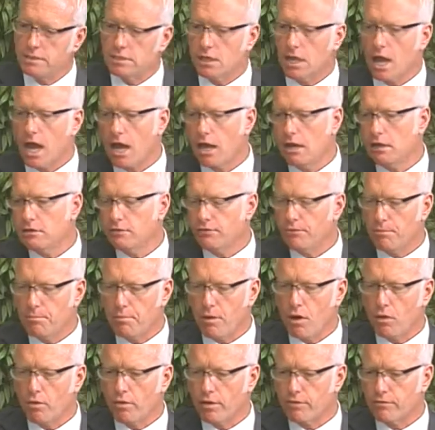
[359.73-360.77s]
a college
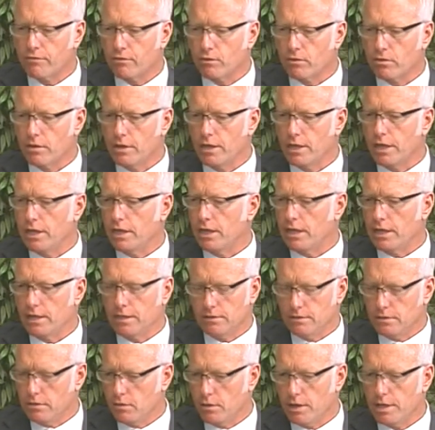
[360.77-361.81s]
football
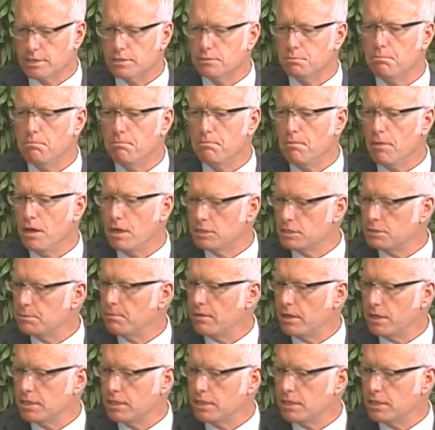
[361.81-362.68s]
referee who has much